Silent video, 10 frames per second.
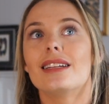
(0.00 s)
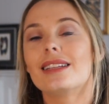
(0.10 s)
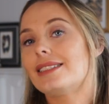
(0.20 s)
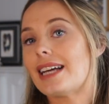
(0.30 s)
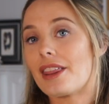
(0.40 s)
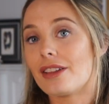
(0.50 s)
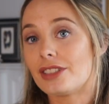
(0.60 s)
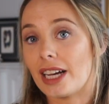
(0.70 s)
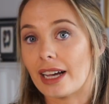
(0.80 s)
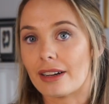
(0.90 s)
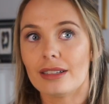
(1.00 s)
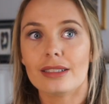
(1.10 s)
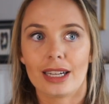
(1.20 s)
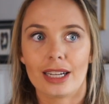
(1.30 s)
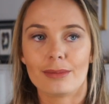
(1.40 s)
The death of
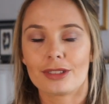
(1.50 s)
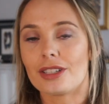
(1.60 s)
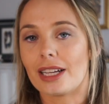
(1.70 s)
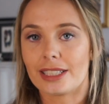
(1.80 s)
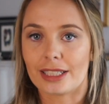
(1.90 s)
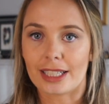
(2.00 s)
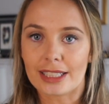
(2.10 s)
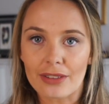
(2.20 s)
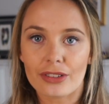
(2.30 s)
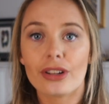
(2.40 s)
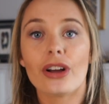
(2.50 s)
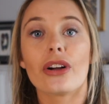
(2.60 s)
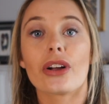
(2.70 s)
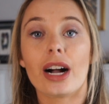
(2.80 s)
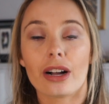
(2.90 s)
Diana. So 1997,
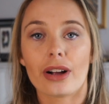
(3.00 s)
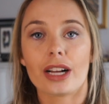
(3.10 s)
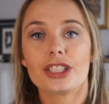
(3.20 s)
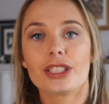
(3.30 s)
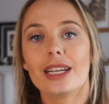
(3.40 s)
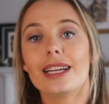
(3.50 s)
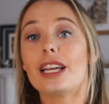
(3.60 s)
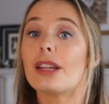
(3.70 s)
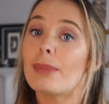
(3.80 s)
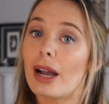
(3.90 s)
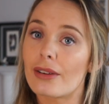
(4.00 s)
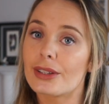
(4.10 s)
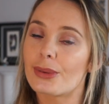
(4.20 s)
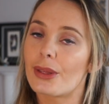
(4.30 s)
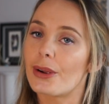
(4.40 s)
her car crashed in
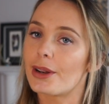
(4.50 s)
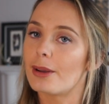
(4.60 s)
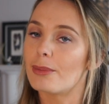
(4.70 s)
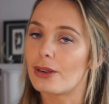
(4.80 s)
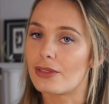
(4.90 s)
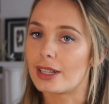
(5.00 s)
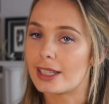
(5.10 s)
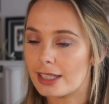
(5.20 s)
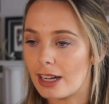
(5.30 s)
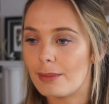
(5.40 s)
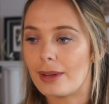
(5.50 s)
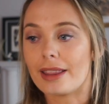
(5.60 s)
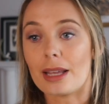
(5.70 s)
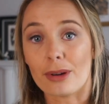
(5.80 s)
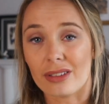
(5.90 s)
Paris with her and her boyfriend at the time,
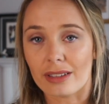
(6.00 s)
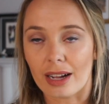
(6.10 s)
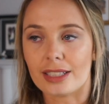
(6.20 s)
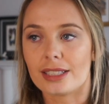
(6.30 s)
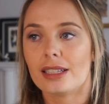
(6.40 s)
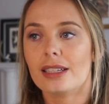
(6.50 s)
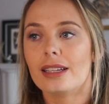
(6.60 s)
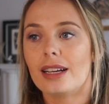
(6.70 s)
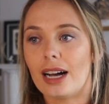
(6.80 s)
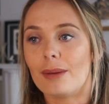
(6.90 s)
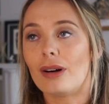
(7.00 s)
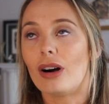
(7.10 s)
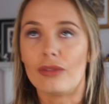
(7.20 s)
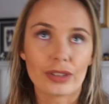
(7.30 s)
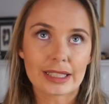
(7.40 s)
and they both died.
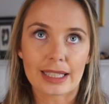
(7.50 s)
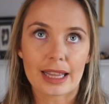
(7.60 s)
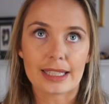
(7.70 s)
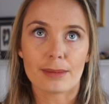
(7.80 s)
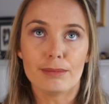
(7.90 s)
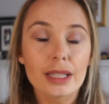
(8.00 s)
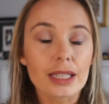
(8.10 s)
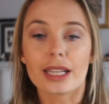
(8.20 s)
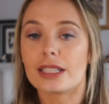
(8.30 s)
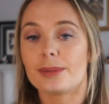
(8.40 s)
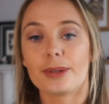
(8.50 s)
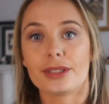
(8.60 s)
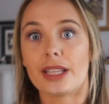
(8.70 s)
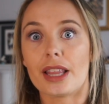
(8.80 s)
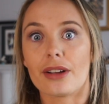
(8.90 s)
Obviously there's a million
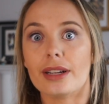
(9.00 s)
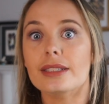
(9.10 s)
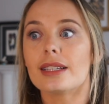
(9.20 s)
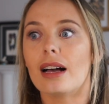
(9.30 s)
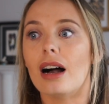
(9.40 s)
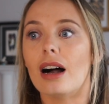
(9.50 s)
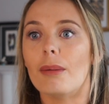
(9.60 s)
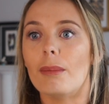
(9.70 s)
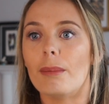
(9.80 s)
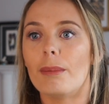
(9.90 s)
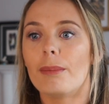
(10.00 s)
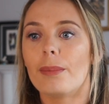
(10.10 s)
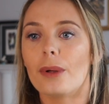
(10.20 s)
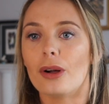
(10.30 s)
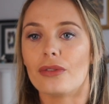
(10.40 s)
conspiracy theories
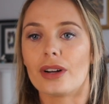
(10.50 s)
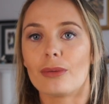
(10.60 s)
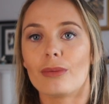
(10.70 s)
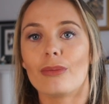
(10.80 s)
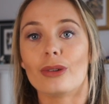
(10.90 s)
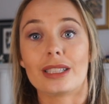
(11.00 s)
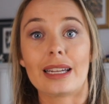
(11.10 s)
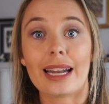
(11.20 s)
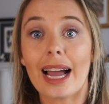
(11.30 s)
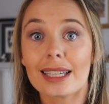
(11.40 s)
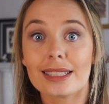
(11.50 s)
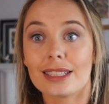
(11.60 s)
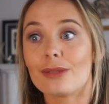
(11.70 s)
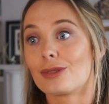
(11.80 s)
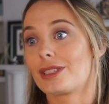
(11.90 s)
over, was it an
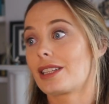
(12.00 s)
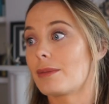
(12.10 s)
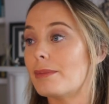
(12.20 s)
accident? Was it the